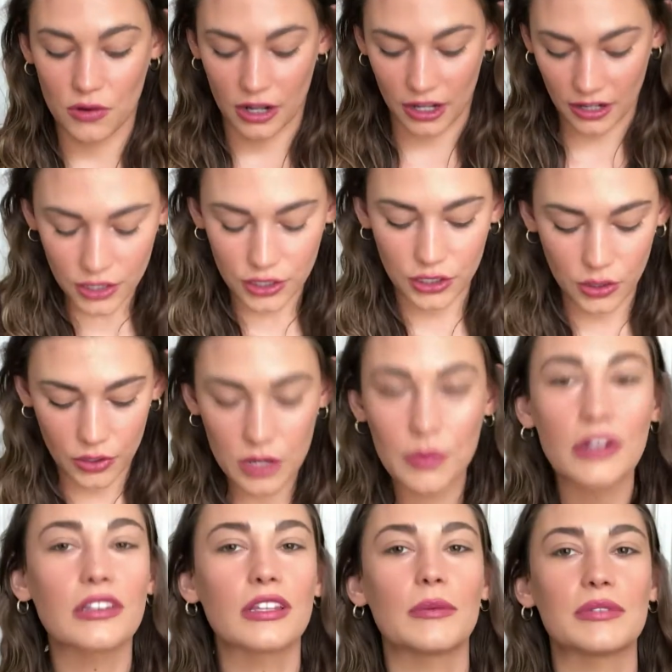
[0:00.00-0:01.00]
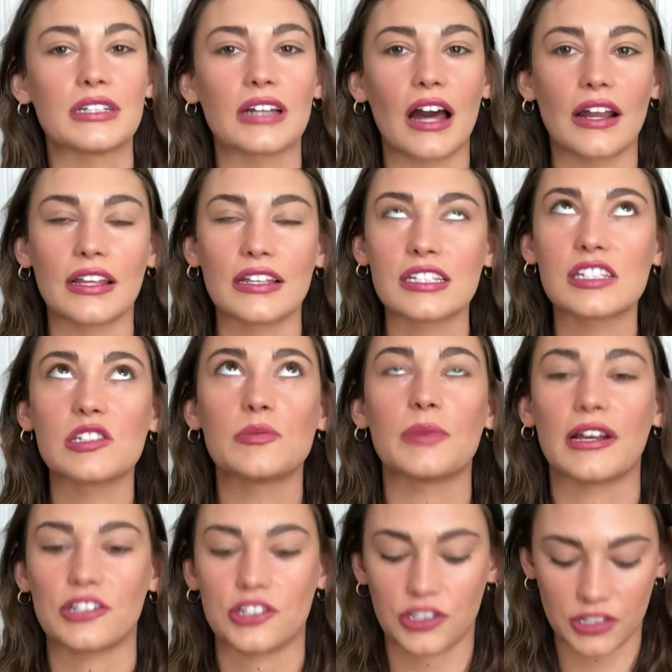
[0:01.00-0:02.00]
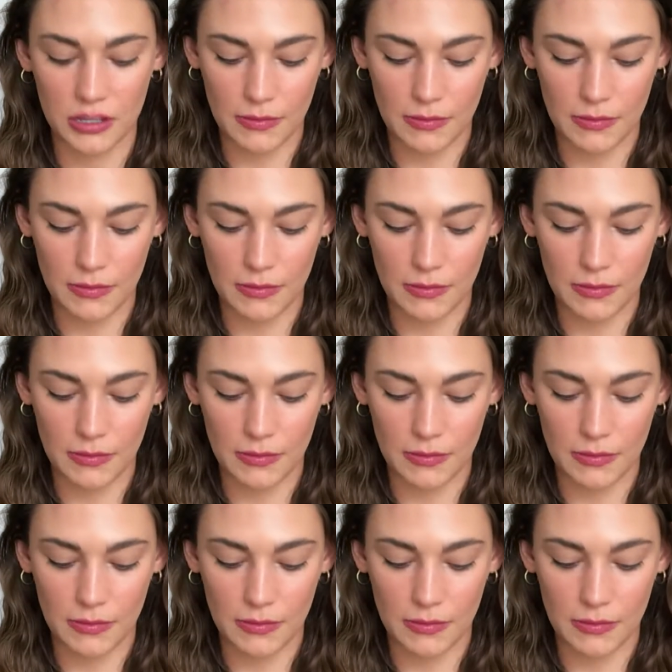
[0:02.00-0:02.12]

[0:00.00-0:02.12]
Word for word: good. You know when you put lipstick on, especially